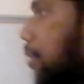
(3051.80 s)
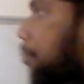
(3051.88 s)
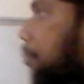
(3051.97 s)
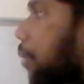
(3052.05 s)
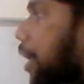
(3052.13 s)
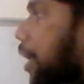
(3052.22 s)

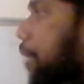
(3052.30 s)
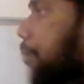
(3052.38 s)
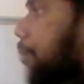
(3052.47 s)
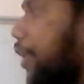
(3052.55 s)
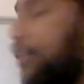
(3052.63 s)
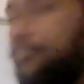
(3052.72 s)
Boiling
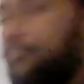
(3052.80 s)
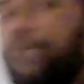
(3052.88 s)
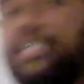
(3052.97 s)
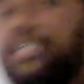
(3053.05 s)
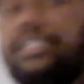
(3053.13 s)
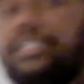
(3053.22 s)
point of
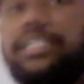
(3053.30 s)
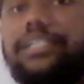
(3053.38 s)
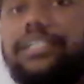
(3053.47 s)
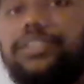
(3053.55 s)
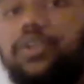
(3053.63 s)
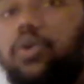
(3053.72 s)
benzene
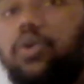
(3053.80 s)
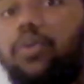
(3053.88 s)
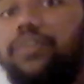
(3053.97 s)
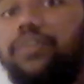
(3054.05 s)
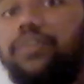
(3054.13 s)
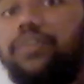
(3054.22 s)
is
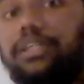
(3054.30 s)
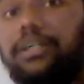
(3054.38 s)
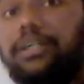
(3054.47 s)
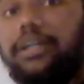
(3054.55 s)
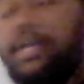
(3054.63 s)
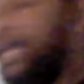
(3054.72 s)
lower,
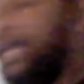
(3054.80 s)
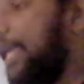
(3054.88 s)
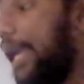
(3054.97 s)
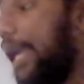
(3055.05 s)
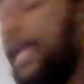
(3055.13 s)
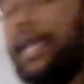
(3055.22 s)

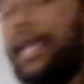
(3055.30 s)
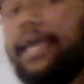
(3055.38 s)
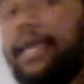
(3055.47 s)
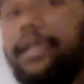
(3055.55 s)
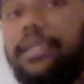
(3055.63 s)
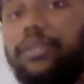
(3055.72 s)

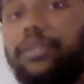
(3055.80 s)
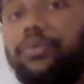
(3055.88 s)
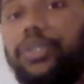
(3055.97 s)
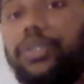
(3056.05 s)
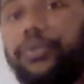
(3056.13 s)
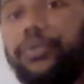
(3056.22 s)
and
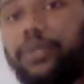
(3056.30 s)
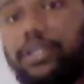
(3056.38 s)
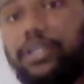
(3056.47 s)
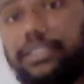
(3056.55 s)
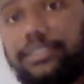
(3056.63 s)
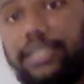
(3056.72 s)
you need to
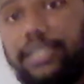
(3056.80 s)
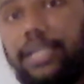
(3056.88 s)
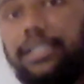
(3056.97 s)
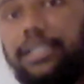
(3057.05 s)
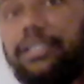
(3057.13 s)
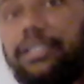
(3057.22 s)

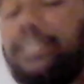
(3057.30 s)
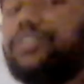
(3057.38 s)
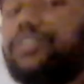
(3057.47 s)
understand its